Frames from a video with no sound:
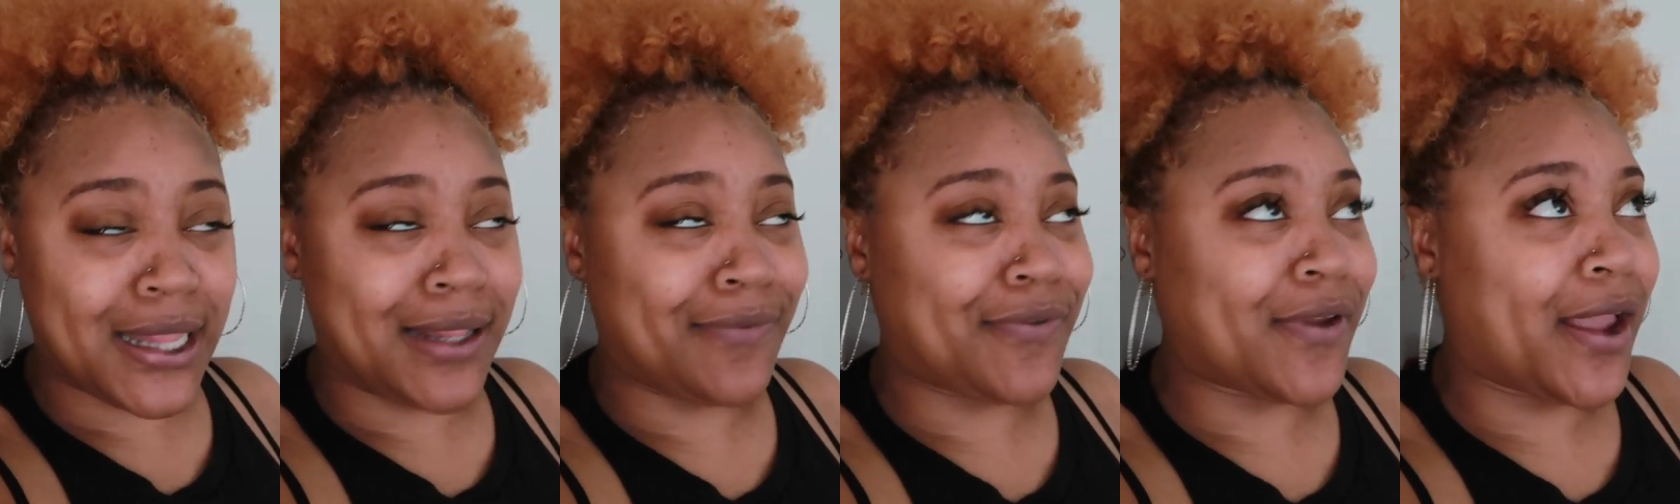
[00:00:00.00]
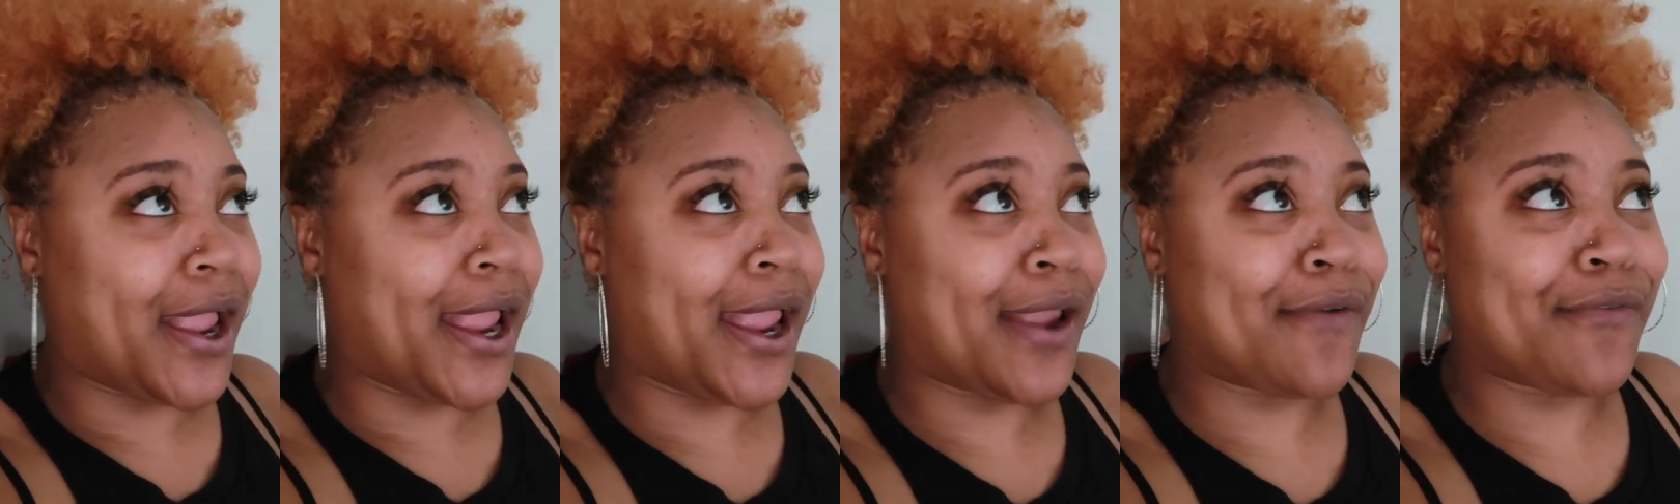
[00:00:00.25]
And
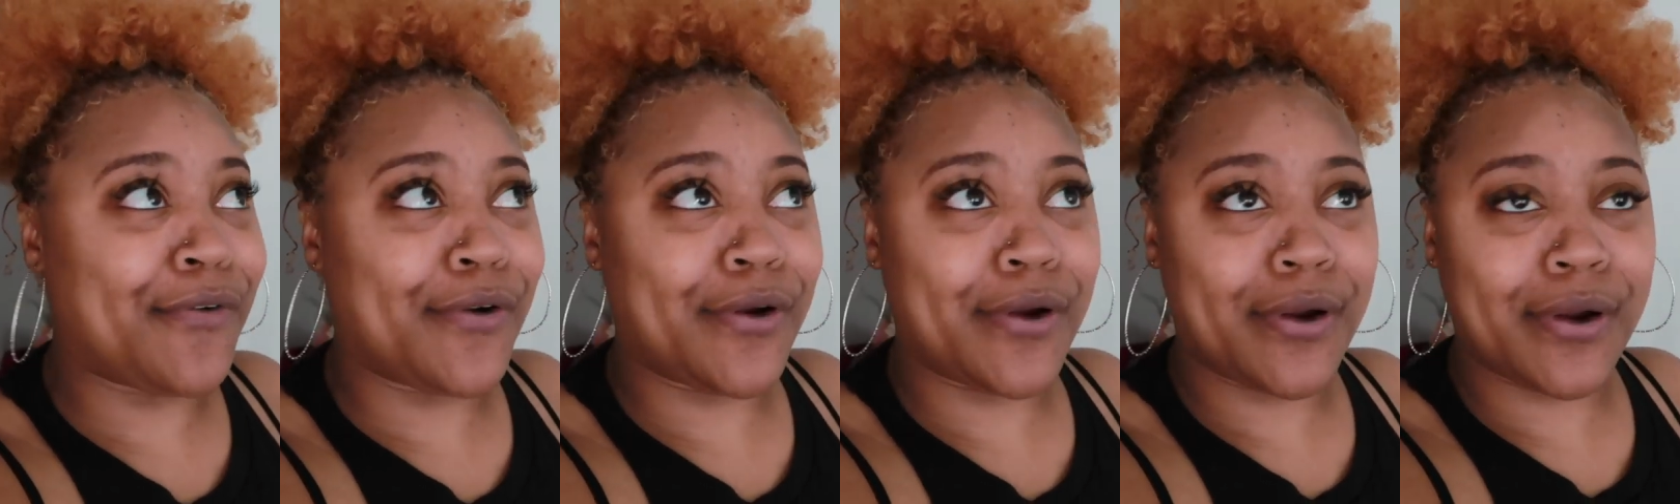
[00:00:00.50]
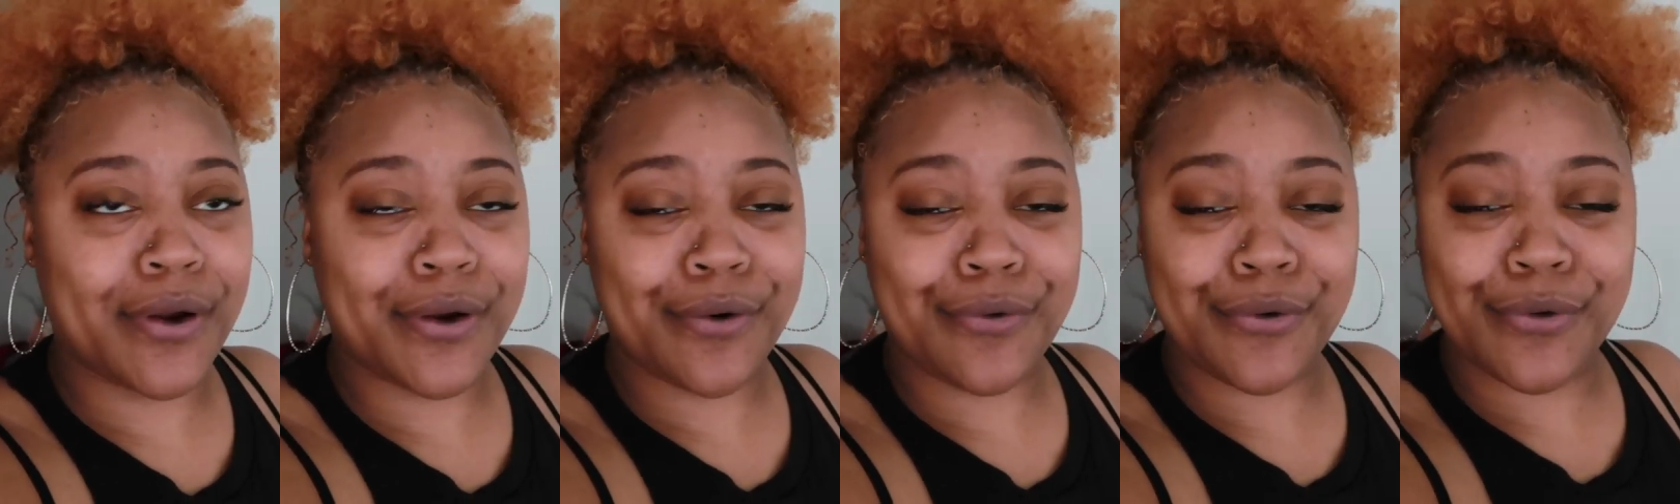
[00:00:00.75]
if y'all
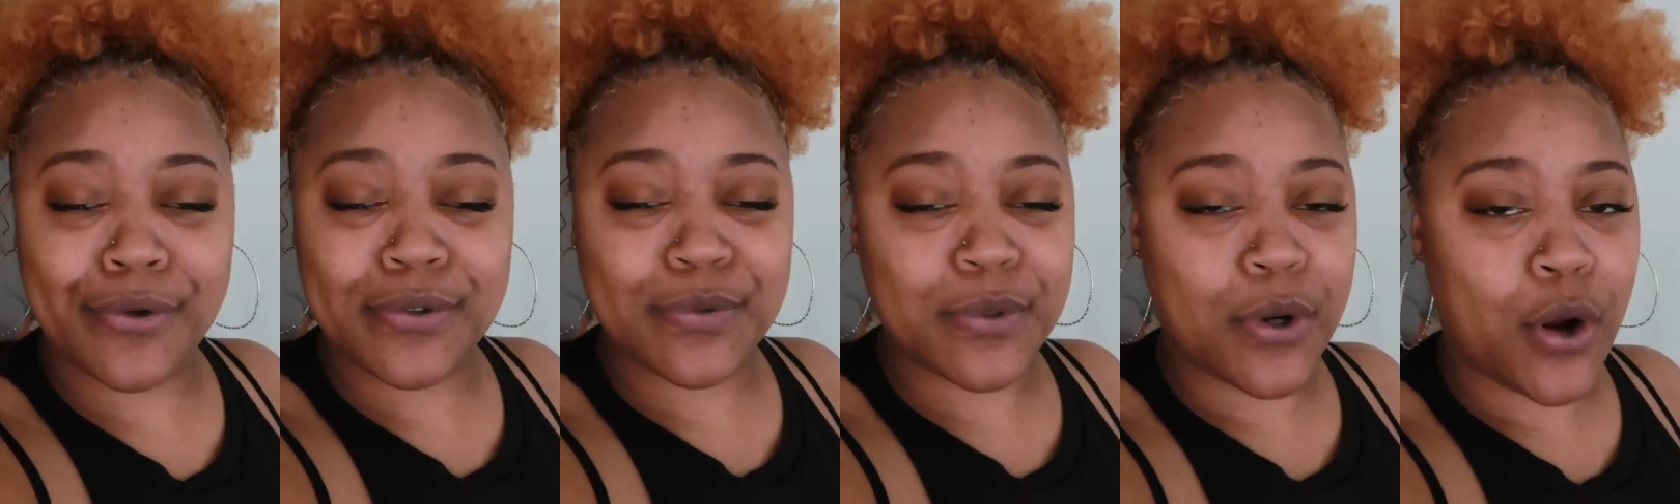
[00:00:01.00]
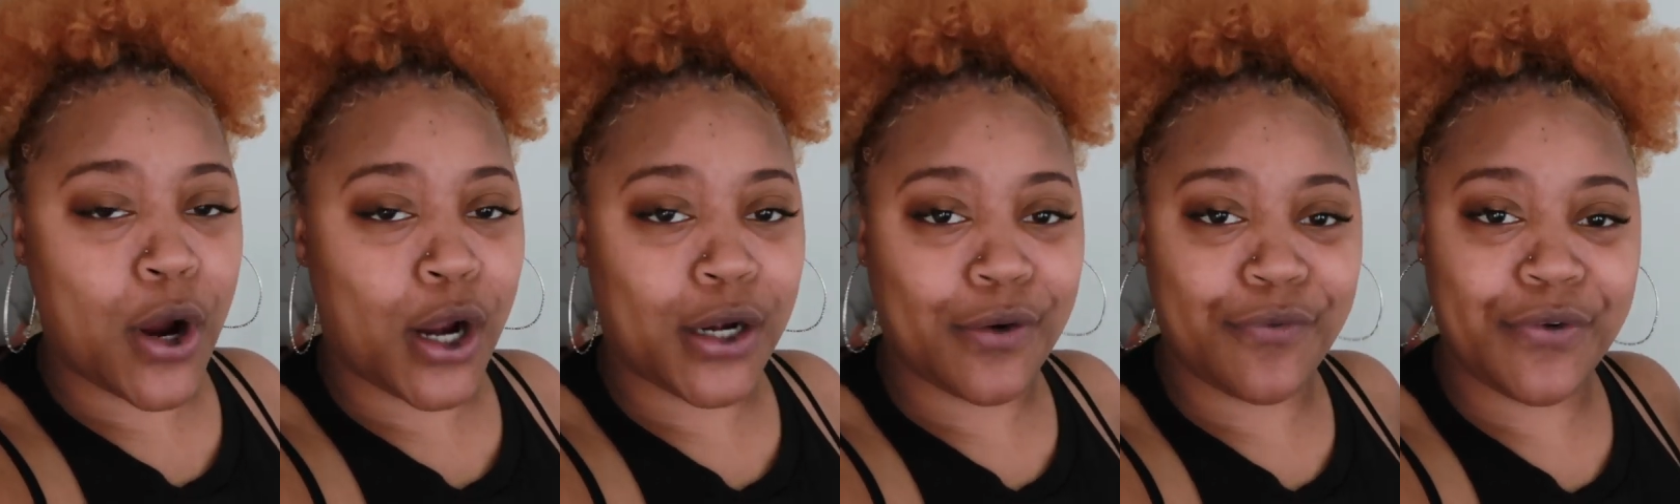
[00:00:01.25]
ever cruise
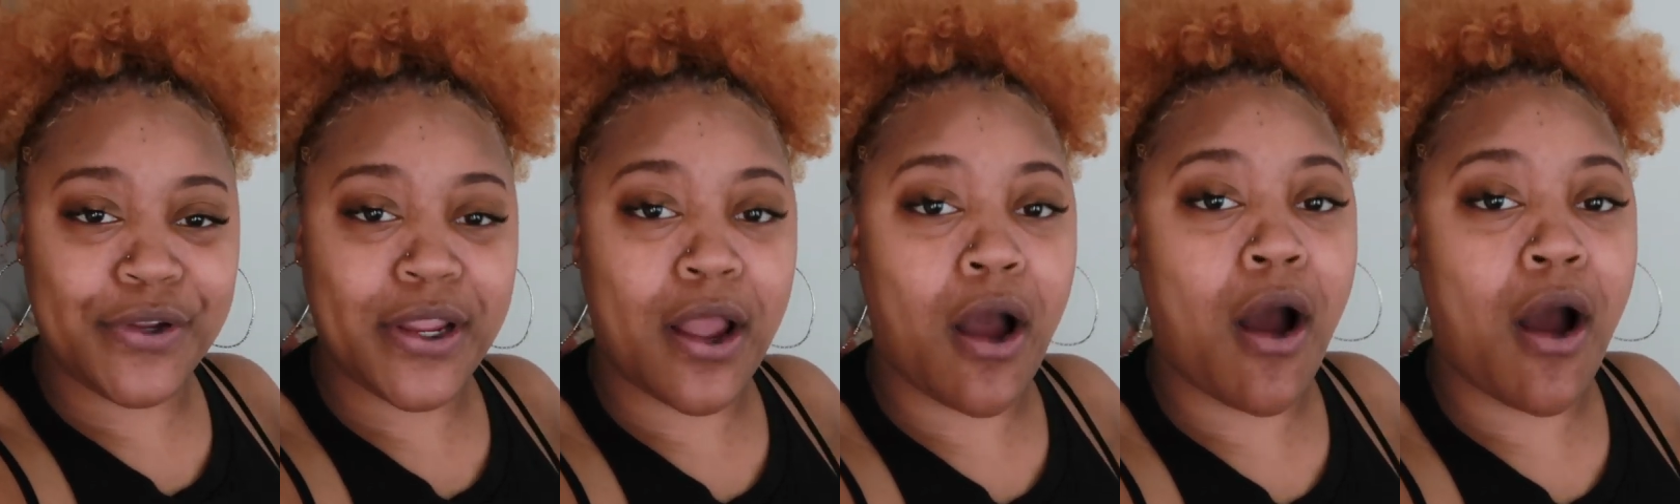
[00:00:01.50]
with Carnival,